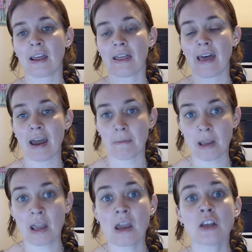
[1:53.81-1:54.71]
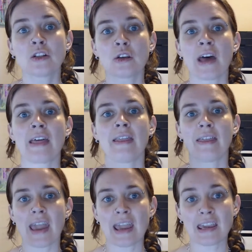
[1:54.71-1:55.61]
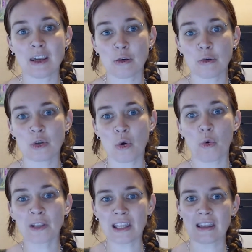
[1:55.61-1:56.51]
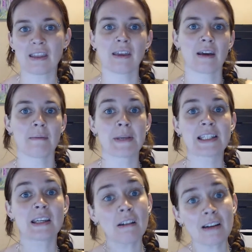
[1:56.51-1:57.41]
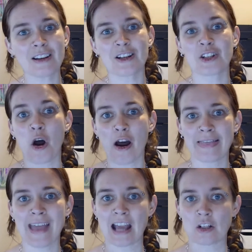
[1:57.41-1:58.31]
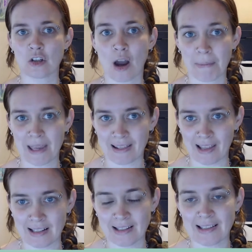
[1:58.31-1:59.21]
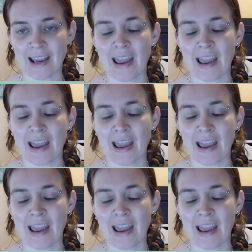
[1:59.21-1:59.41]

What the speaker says: them so that they use only the materials on that shopping list.